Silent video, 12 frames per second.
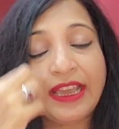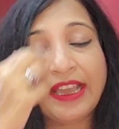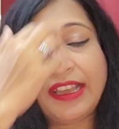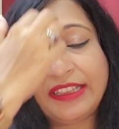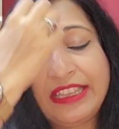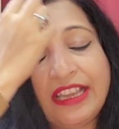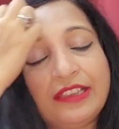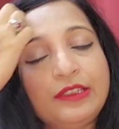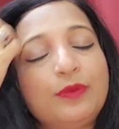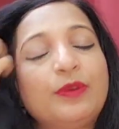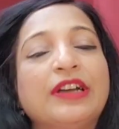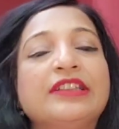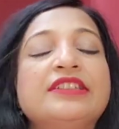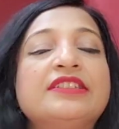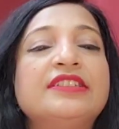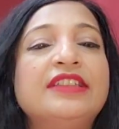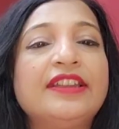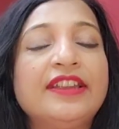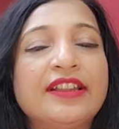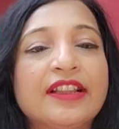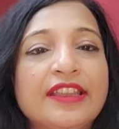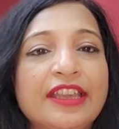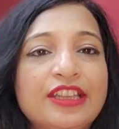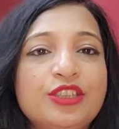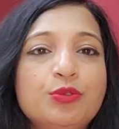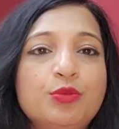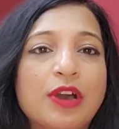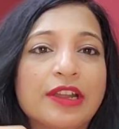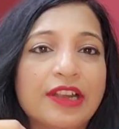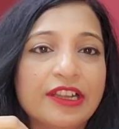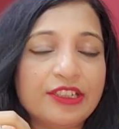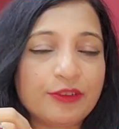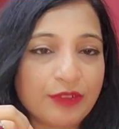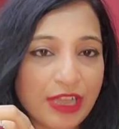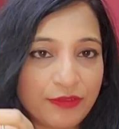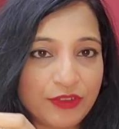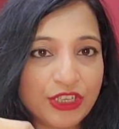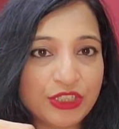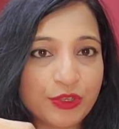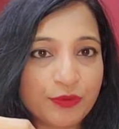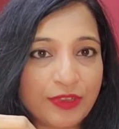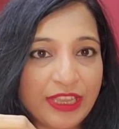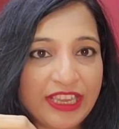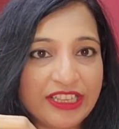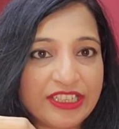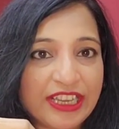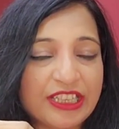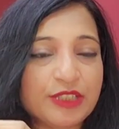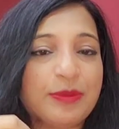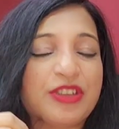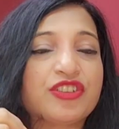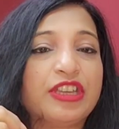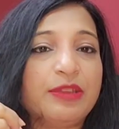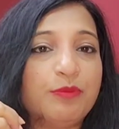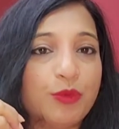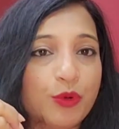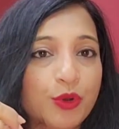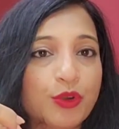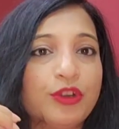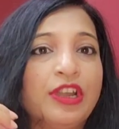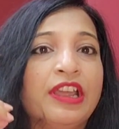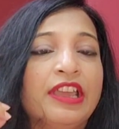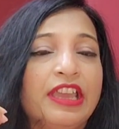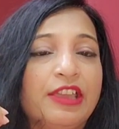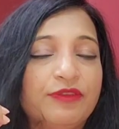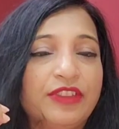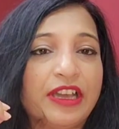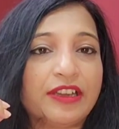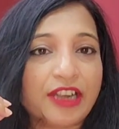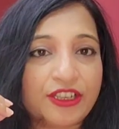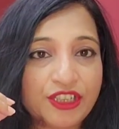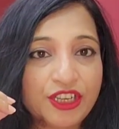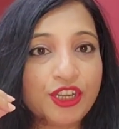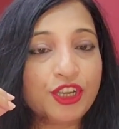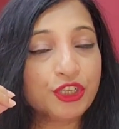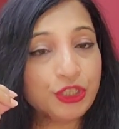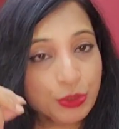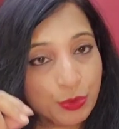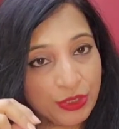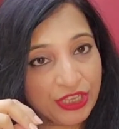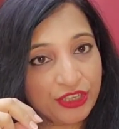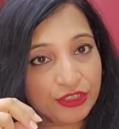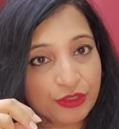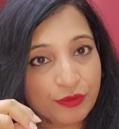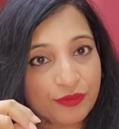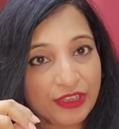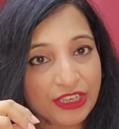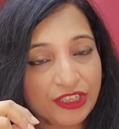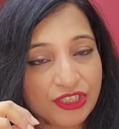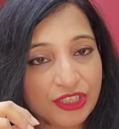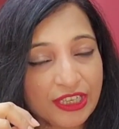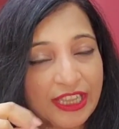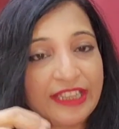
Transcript: They are the ones, the little kids who are under 5 years of age, and especially more if they are under 2 years of age.